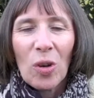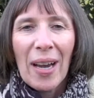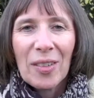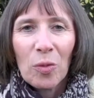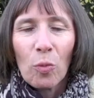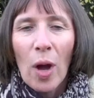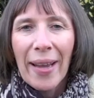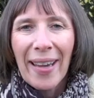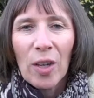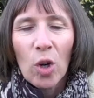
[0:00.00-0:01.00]
has the right kind
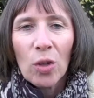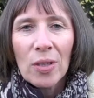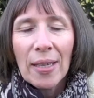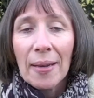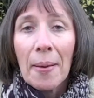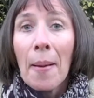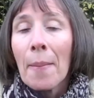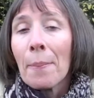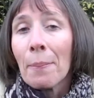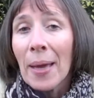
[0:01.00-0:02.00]
of content,
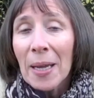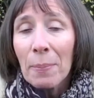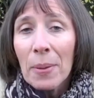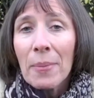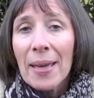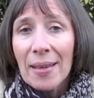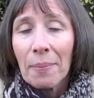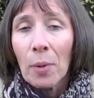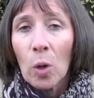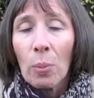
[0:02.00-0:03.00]
maybe make it
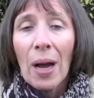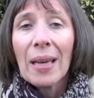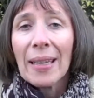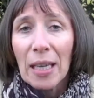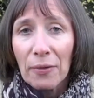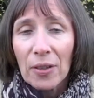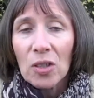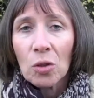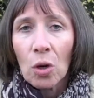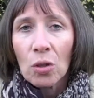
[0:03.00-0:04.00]
mobile if it's
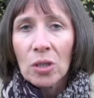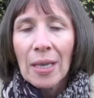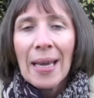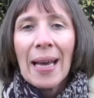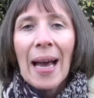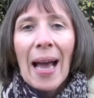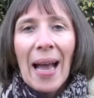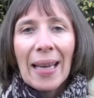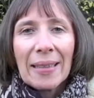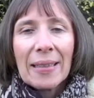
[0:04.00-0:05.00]
not,
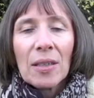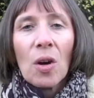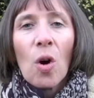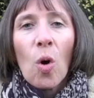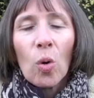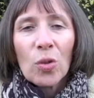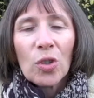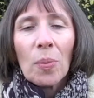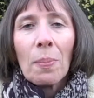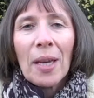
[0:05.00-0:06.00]
and also
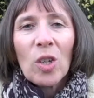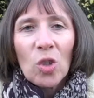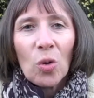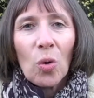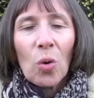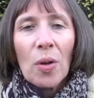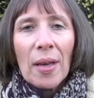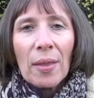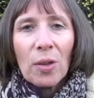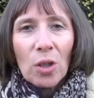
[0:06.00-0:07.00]
make sure
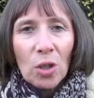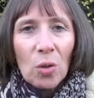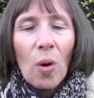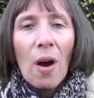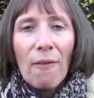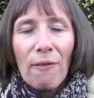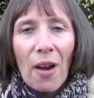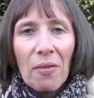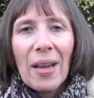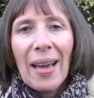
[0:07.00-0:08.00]
that you are very
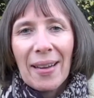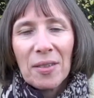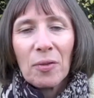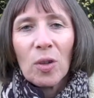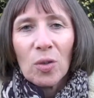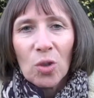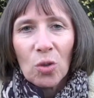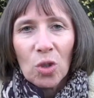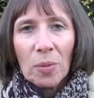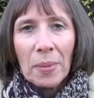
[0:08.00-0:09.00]
active on
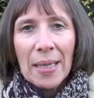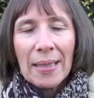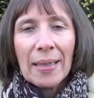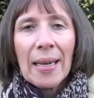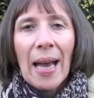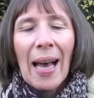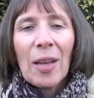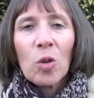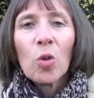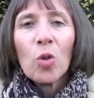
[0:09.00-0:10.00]
social media and
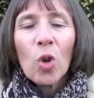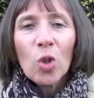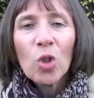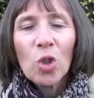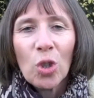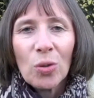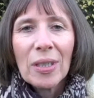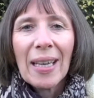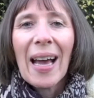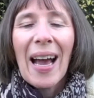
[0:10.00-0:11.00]
you're not just using it
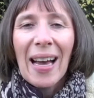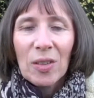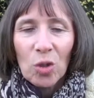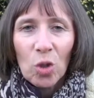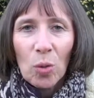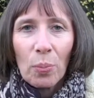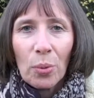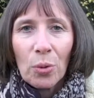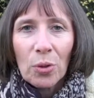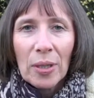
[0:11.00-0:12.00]
as a job
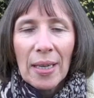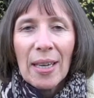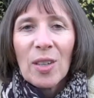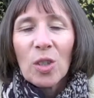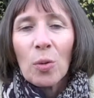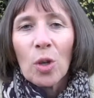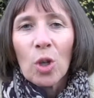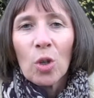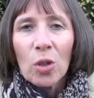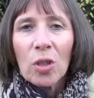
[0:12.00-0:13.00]
board. So
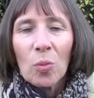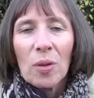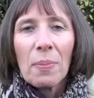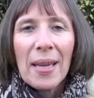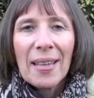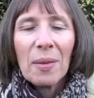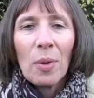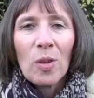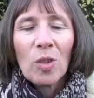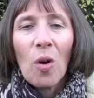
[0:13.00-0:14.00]
good luck with making the
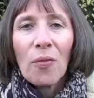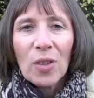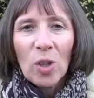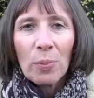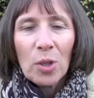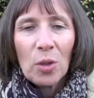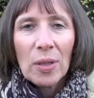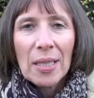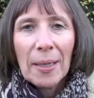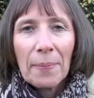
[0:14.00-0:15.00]
most of this
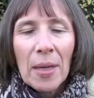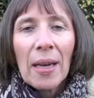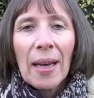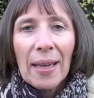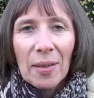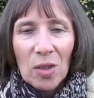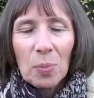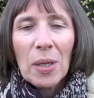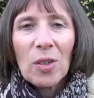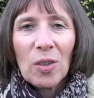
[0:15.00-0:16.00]
opportunity, and I'll speak
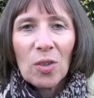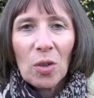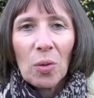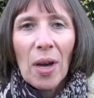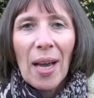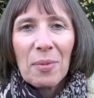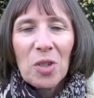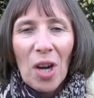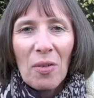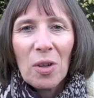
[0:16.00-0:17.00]
to you soon. I'm
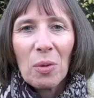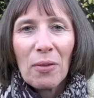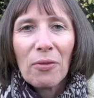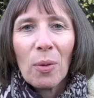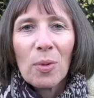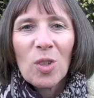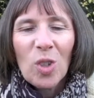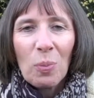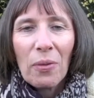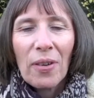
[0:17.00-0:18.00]
Sharon Newey from
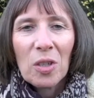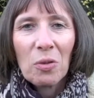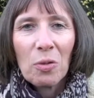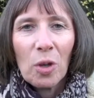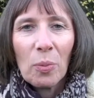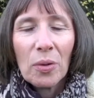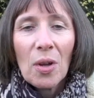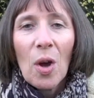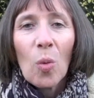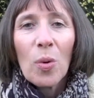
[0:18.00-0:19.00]
Super Fast Recruitment
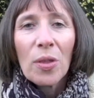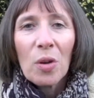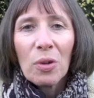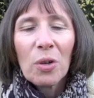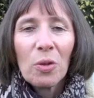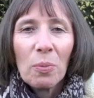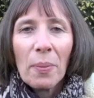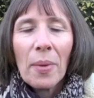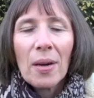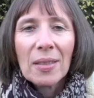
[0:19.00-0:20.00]
with a recruitment
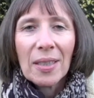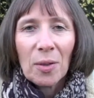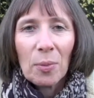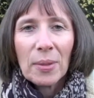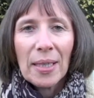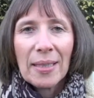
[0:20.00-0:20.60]
marketing update.